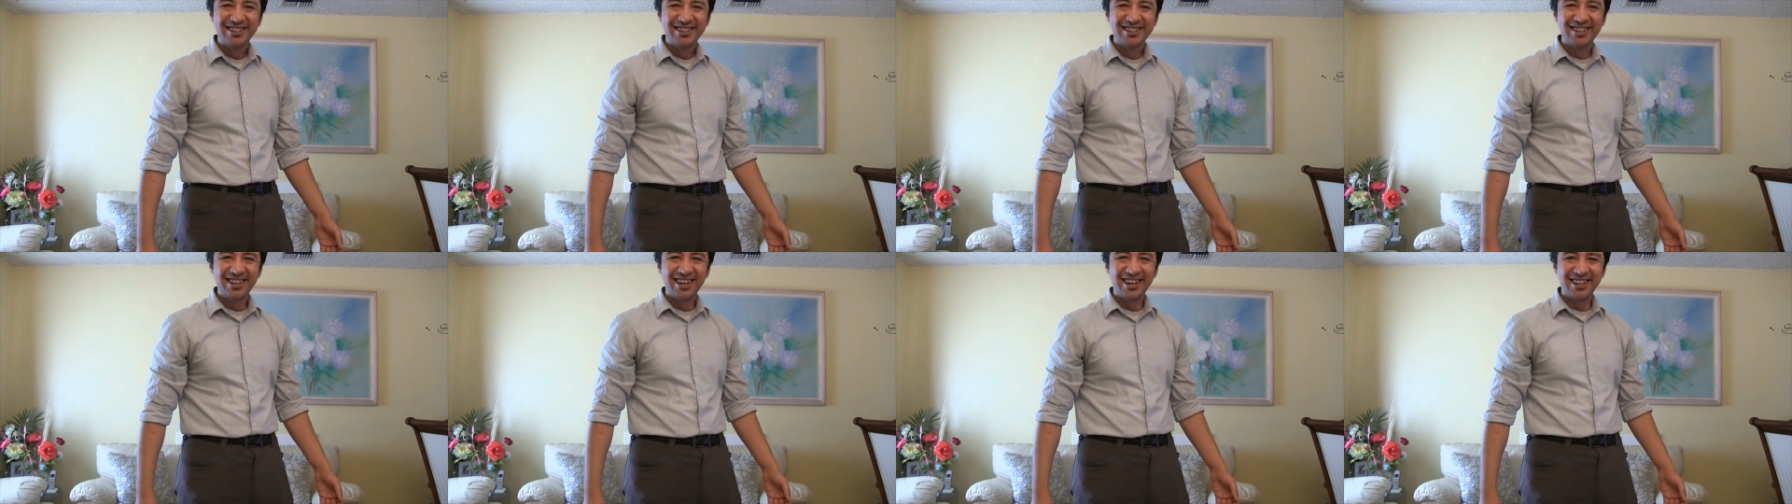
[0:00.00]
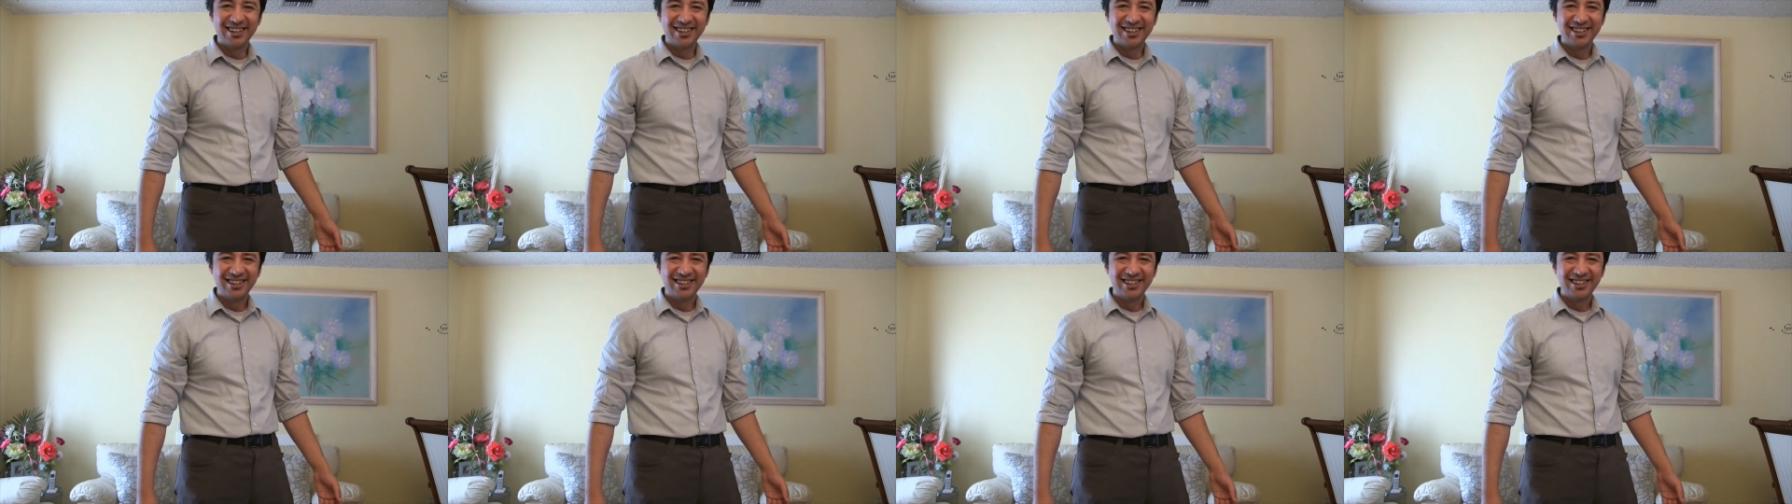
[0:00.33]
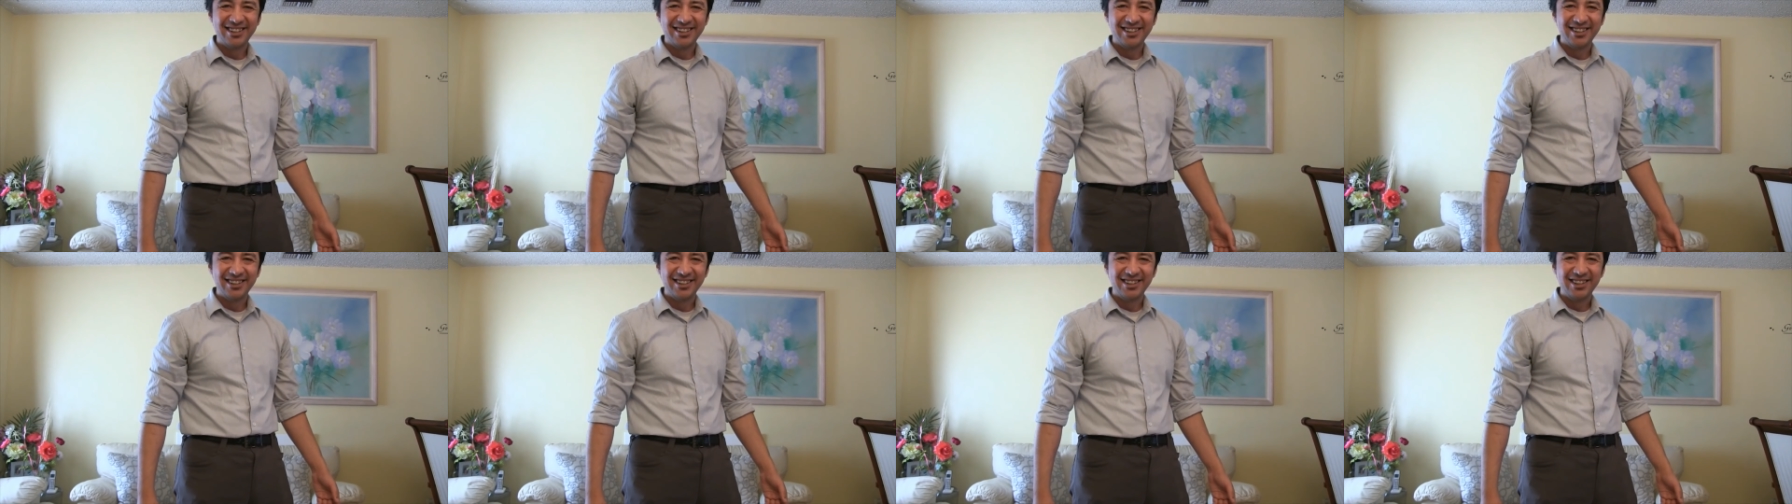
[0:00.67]
Tut.
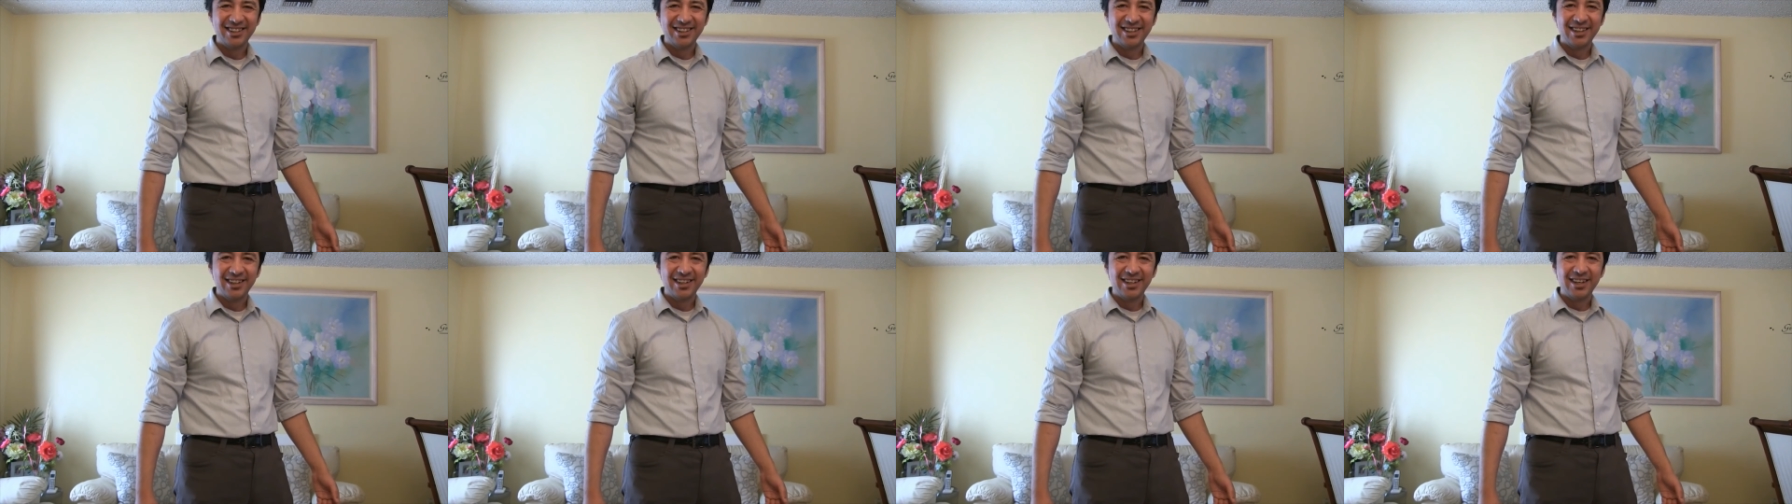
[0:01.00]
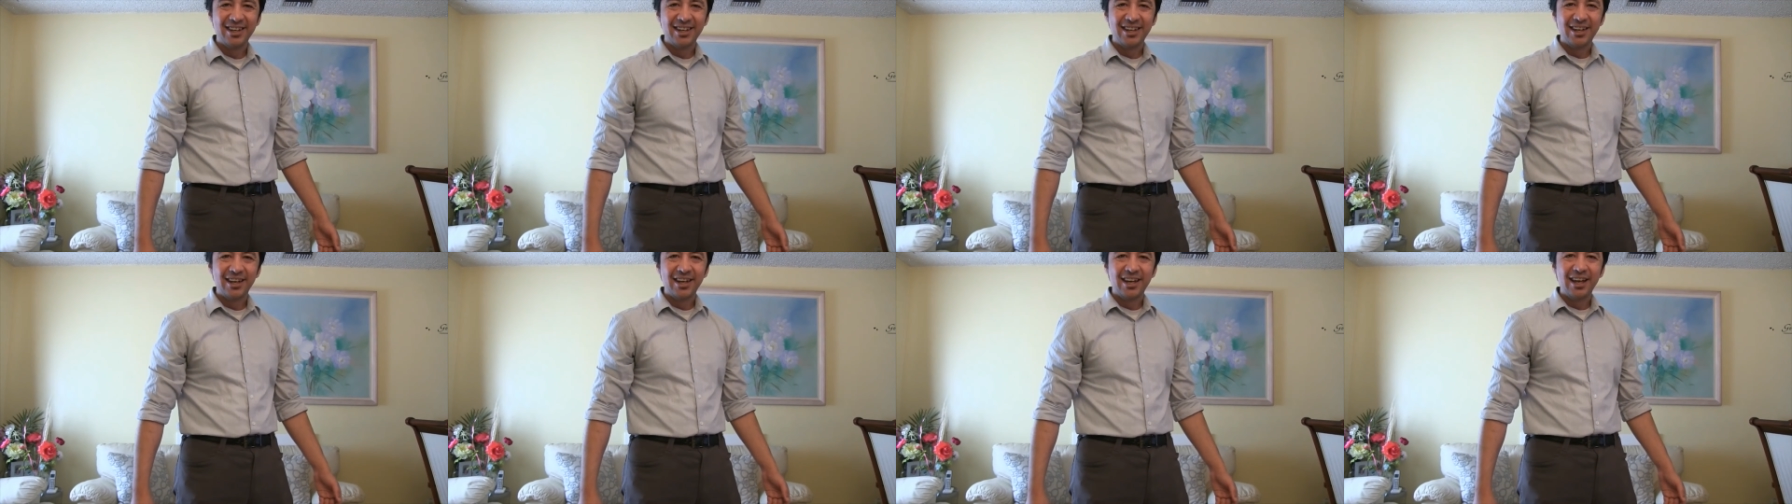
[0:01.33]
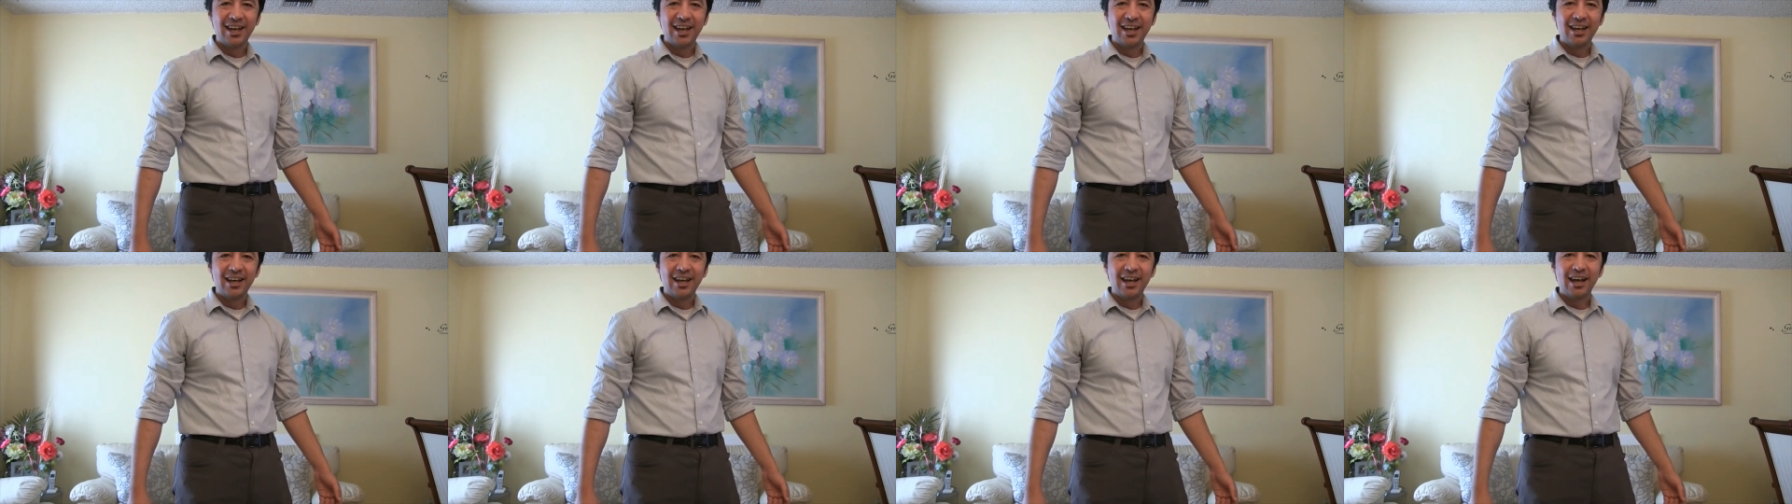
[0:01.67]

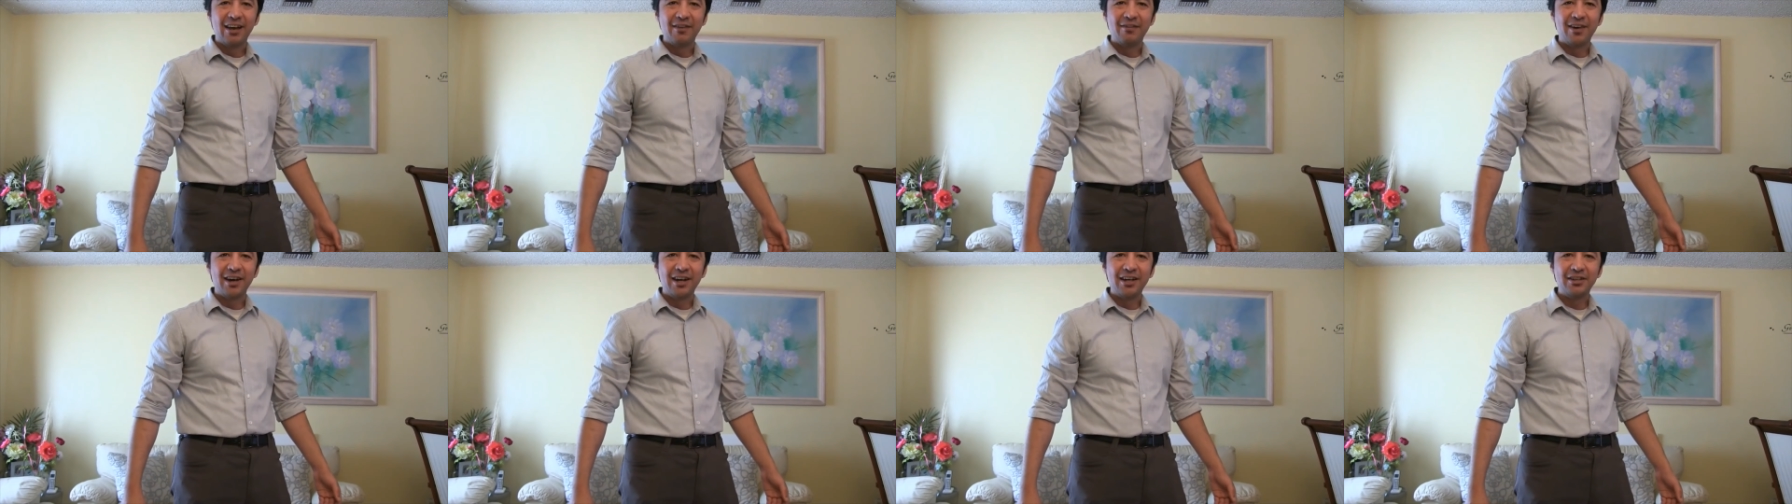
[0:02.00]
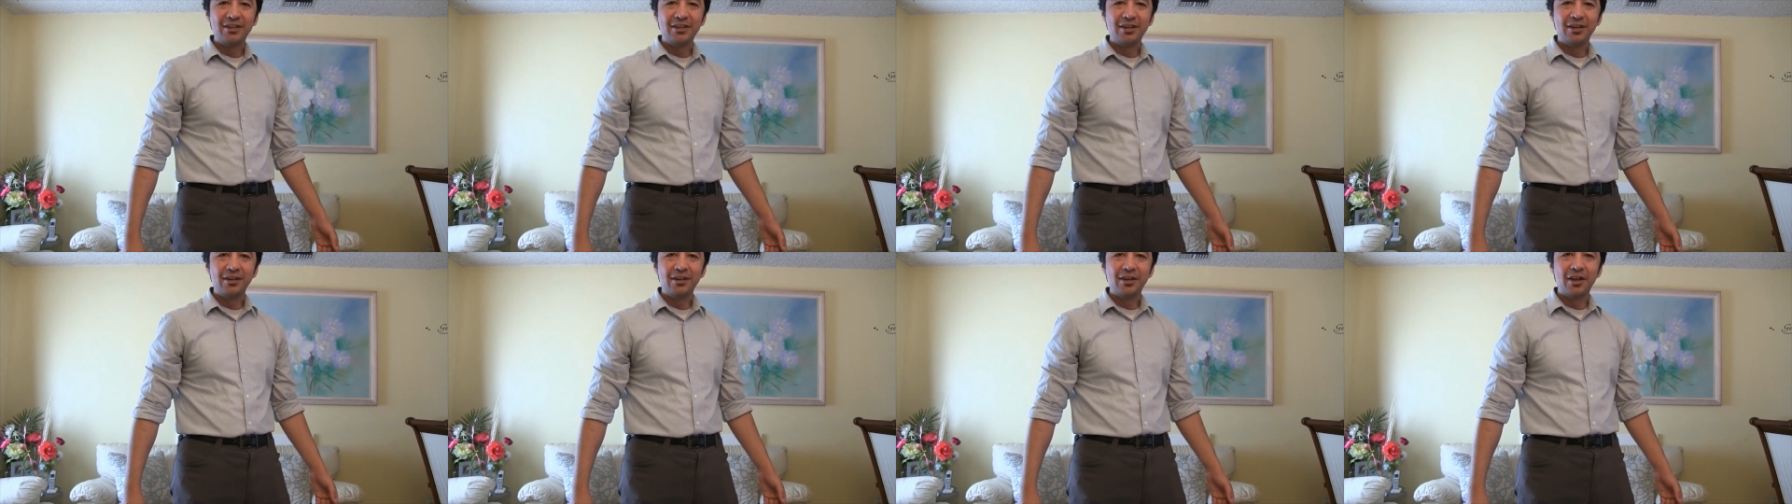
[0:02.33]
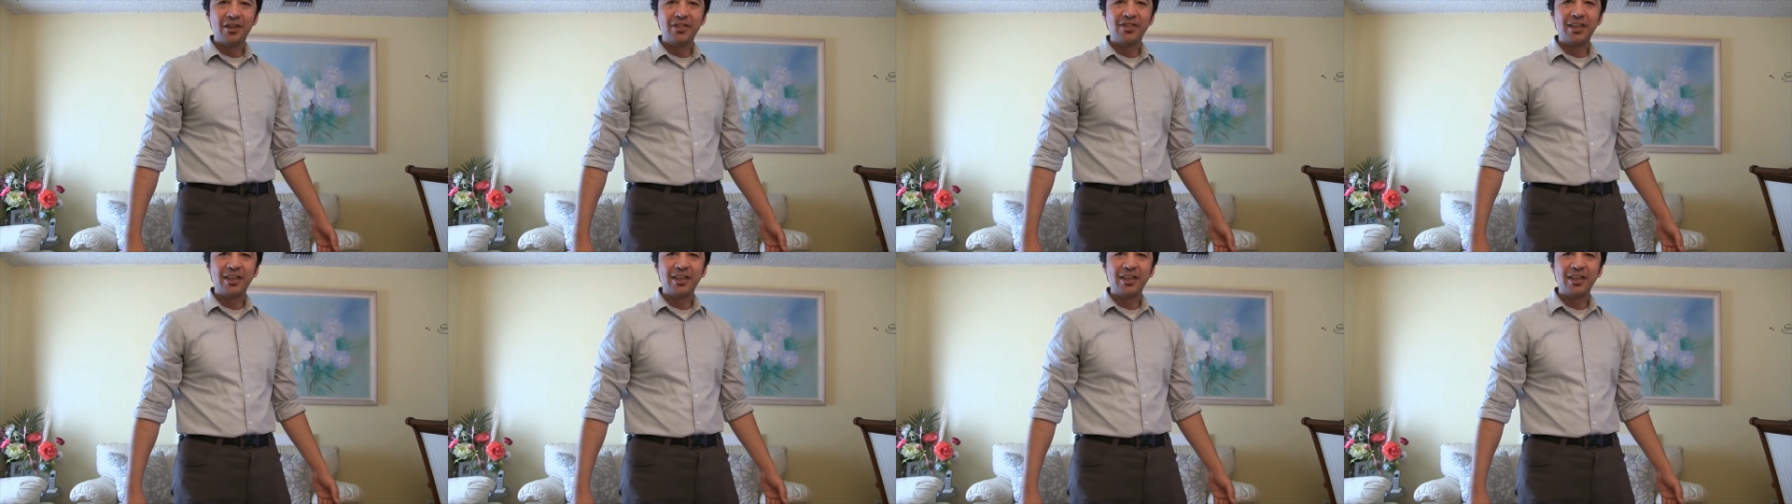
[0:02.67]
Have I done a